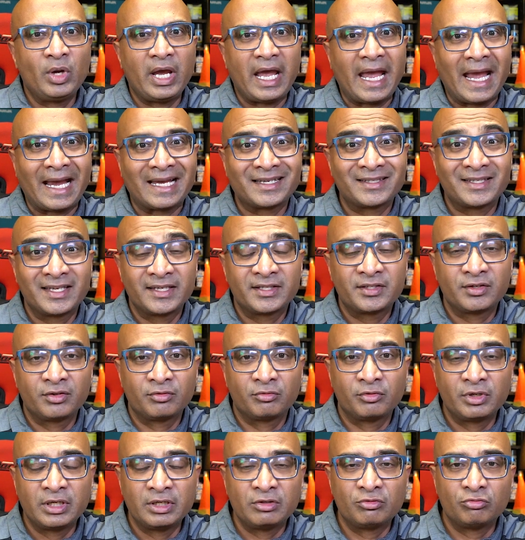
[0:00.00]
your
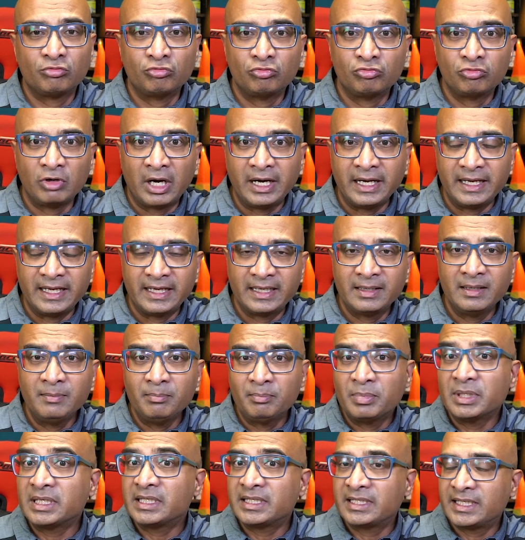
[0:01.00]
accessories
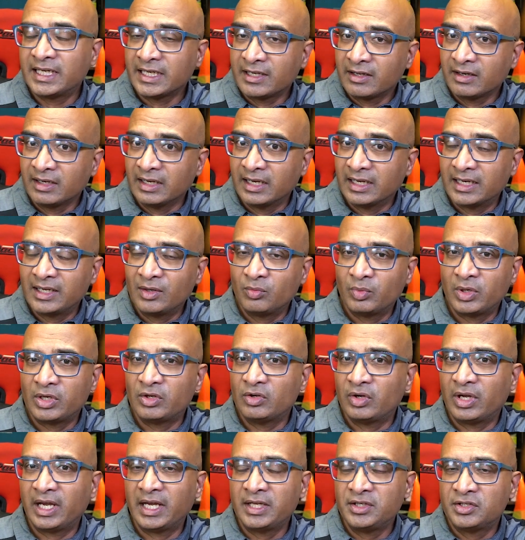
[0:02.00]
running, particularly when
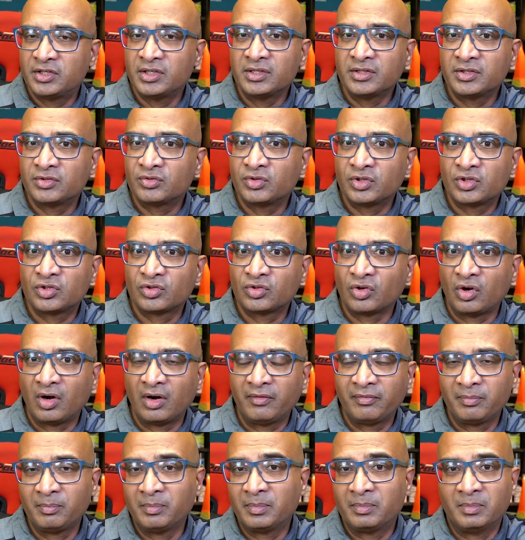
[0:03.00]
your engine's switched
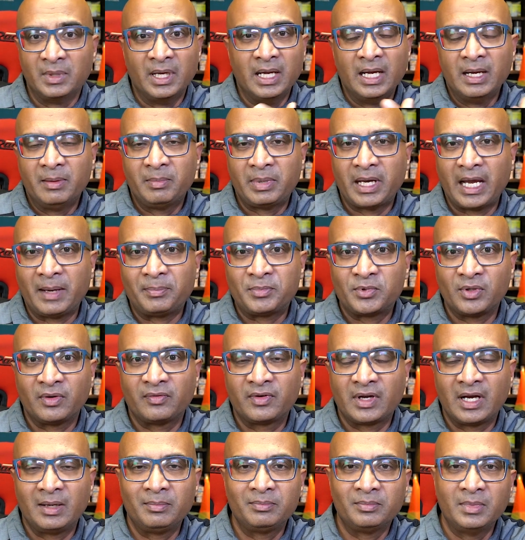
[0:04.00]
off. Perhaps
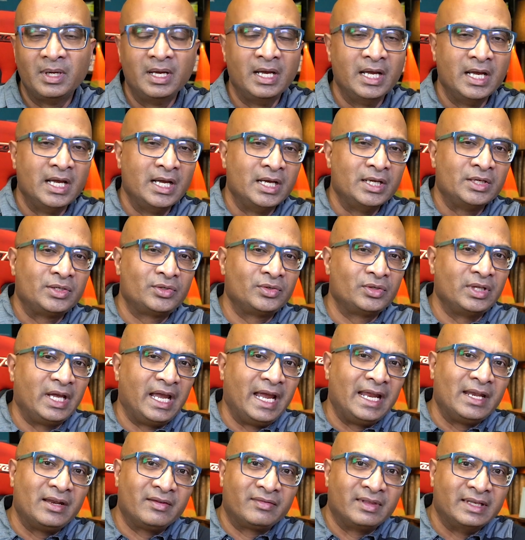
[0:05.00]
you've come to
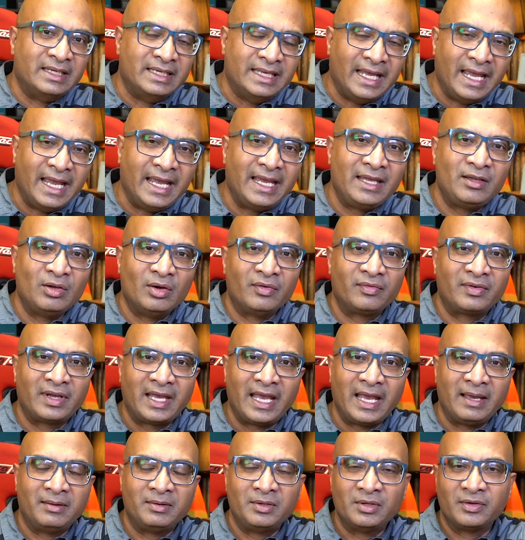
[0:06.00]
the end of the day,
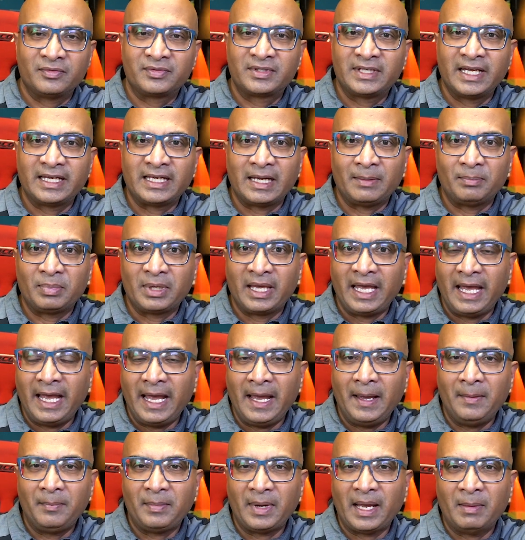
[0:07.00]
you've set up
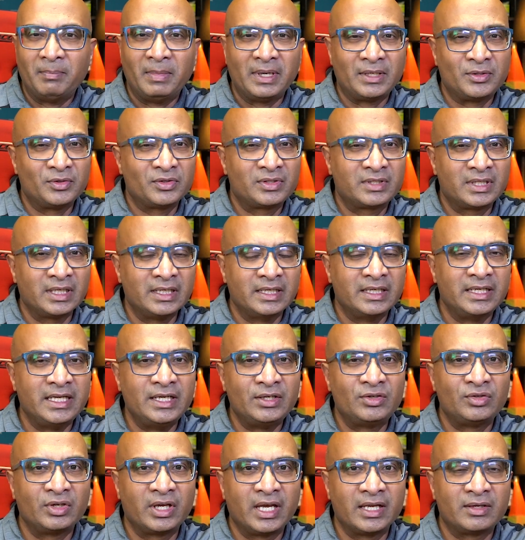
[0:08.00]
camp, but you still
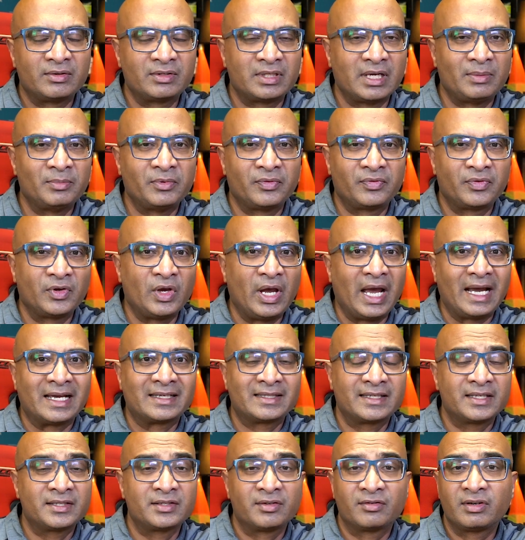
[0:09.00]
need to get some of your
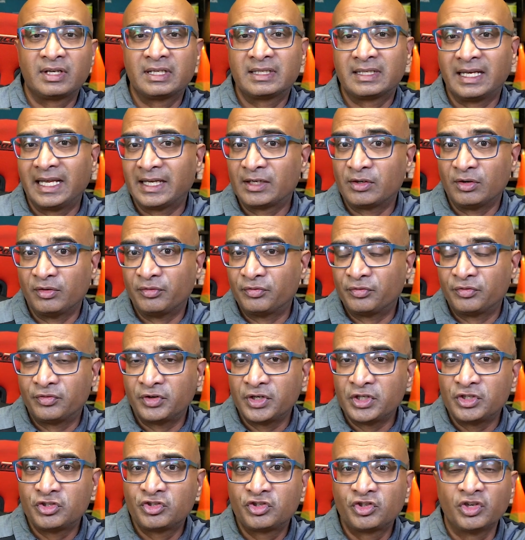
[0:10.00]
accessories like your
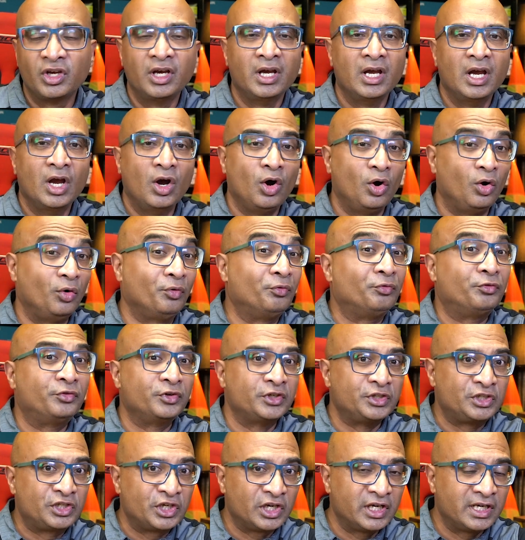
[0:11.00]
fridge or
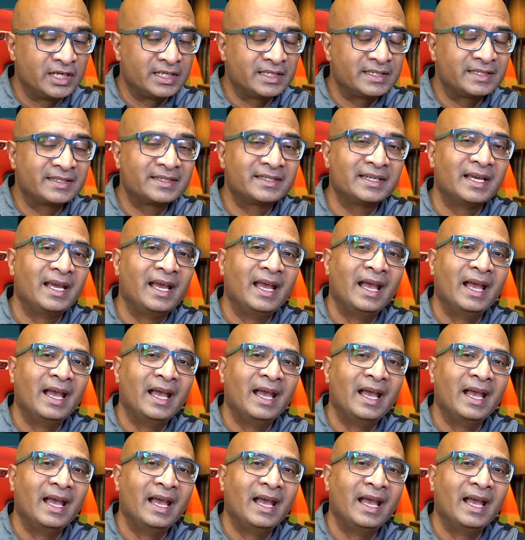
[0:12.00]
fridges,